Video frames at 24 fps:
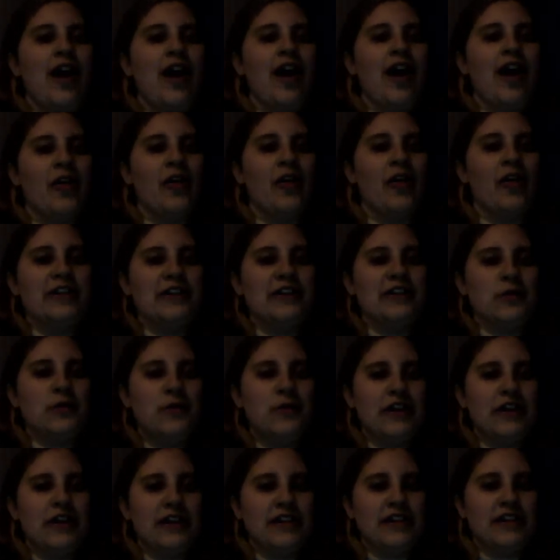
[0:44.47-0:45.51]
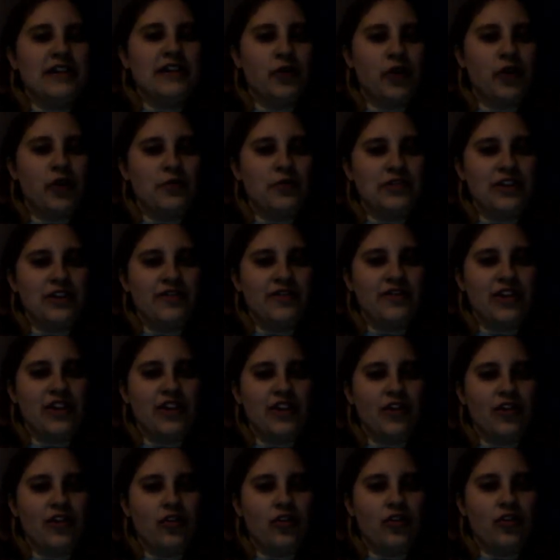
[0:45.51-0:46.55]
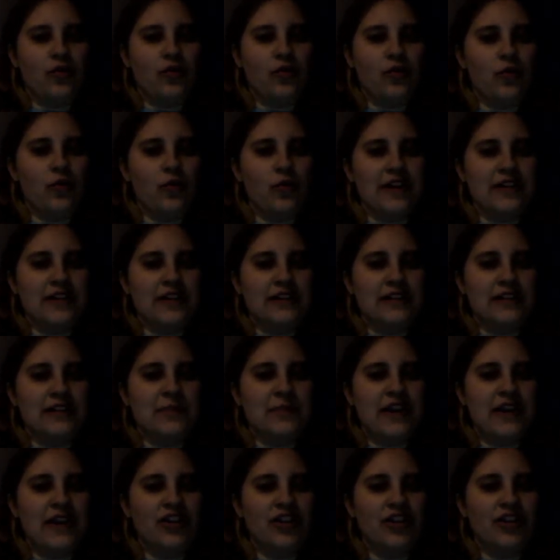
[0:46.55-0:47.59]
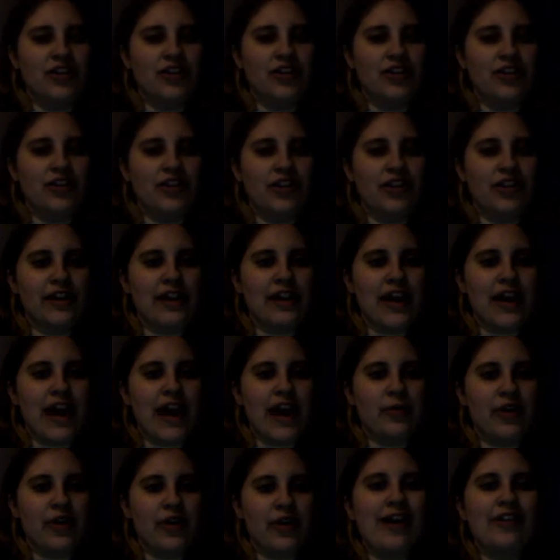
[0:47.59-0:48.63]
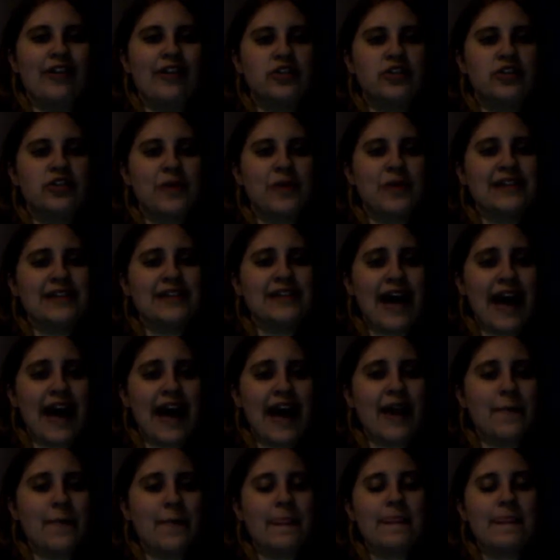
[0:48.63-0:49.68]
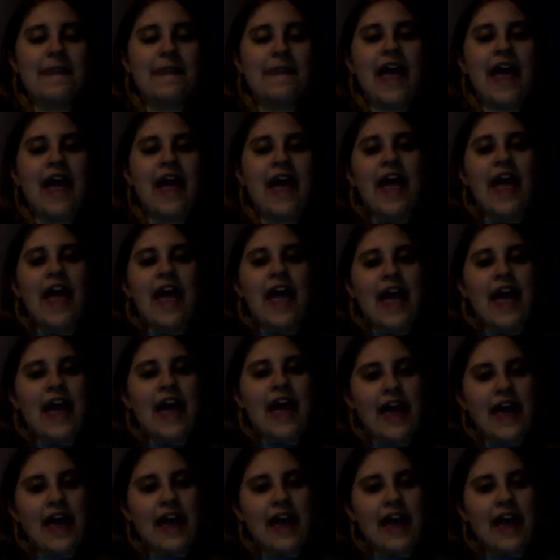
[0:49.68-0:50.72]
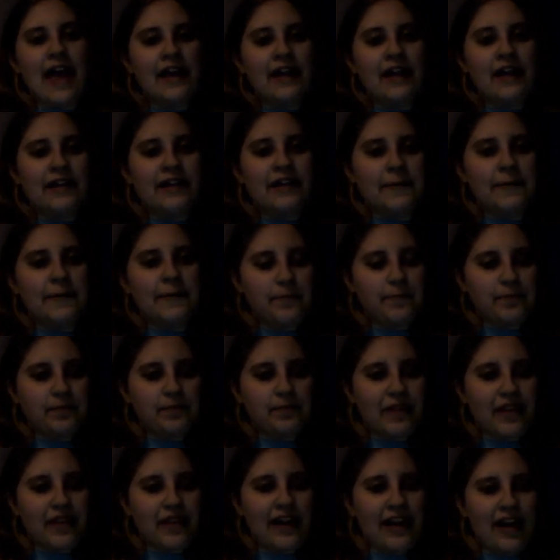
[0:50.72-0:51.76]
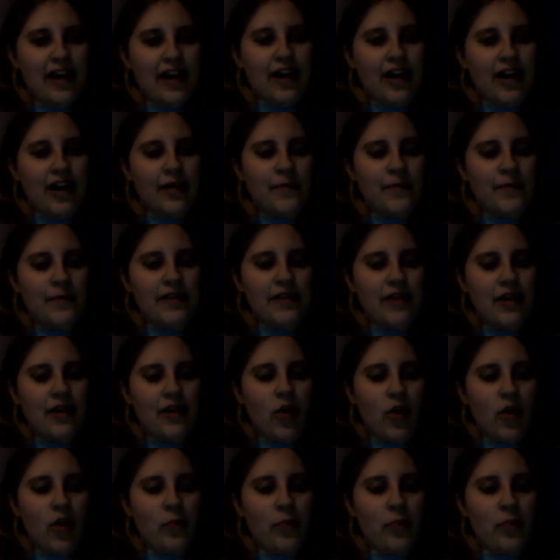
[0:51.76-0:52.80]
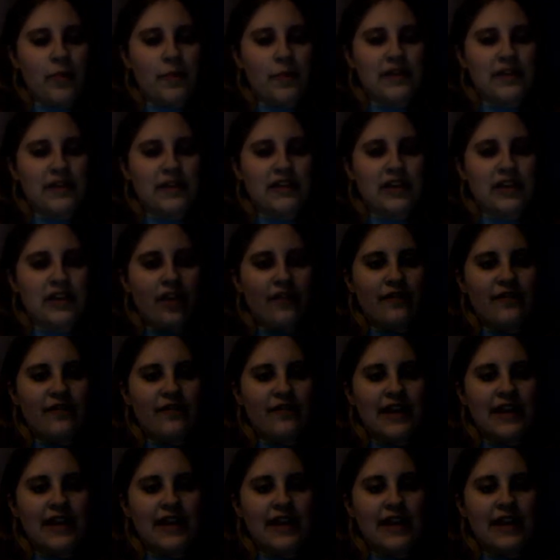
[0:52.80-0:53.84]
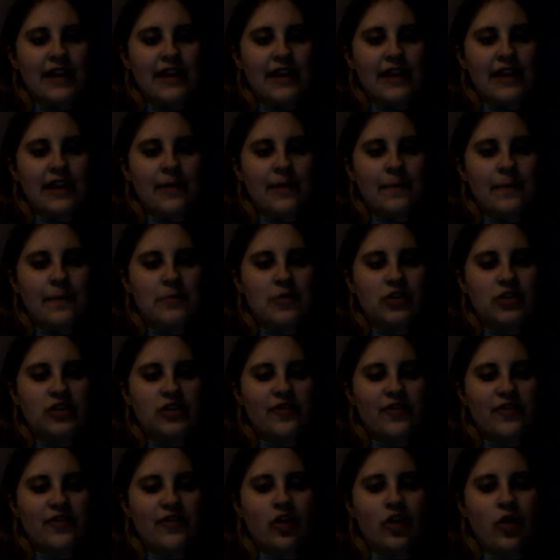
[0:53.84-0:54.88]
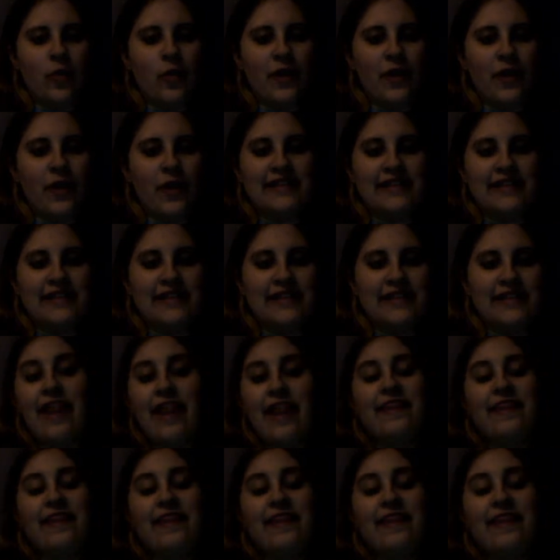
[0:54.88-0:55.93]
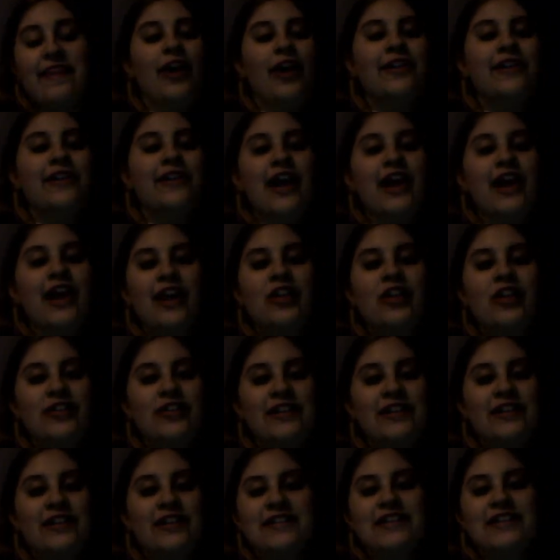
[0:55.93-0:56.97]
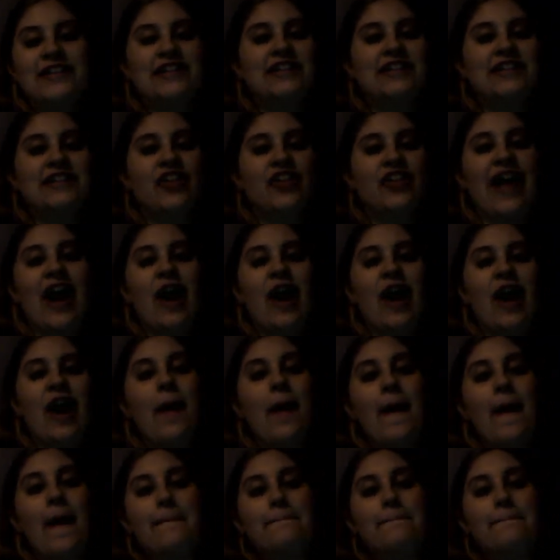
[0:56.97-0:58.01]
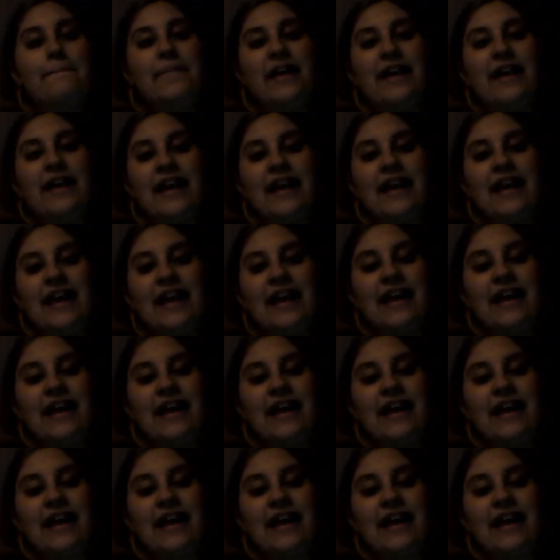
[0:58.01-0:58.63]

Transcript: Um, this week's Ford music video was Peter Gabriel's Big Time, and um, the whole purpose of the music video was that all the idol contestants they're now big